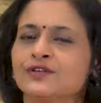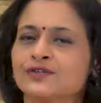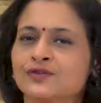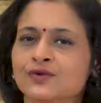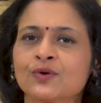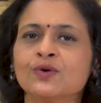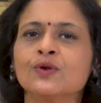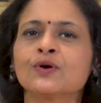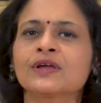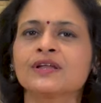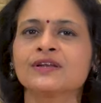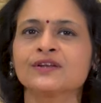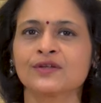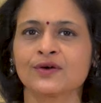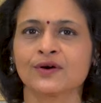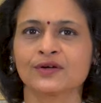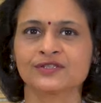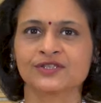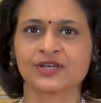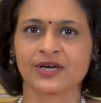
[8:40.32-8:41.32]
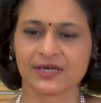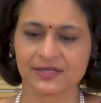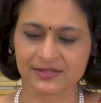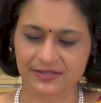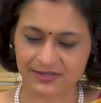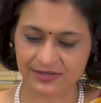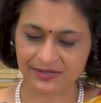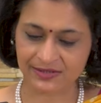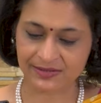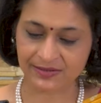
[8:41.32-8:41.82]
do look into your
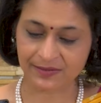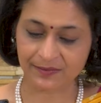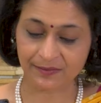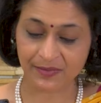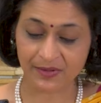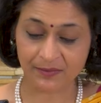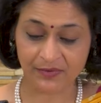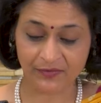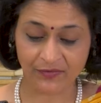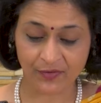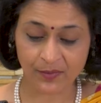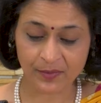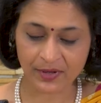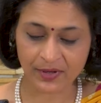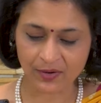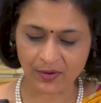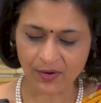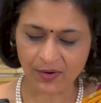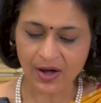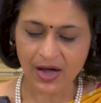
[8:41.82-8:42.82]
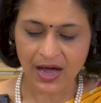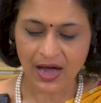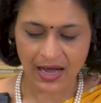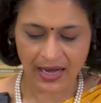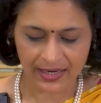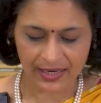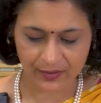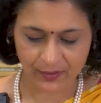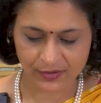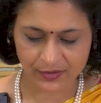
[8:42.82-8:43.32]
charts. But before we go,
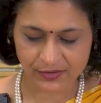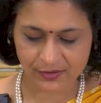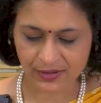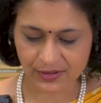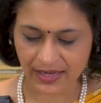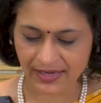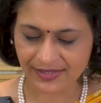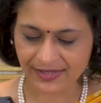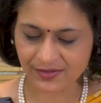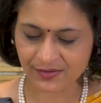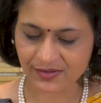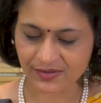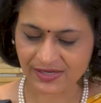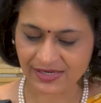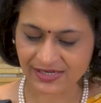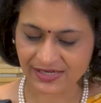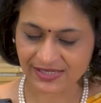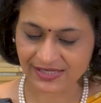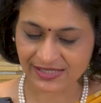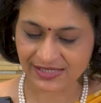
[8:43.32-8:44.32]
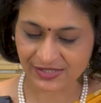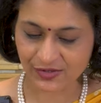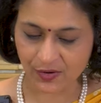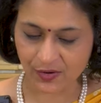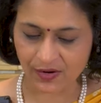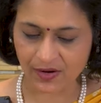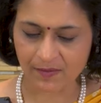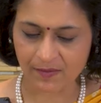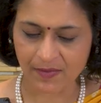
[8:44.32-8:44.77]
I'd also like to talk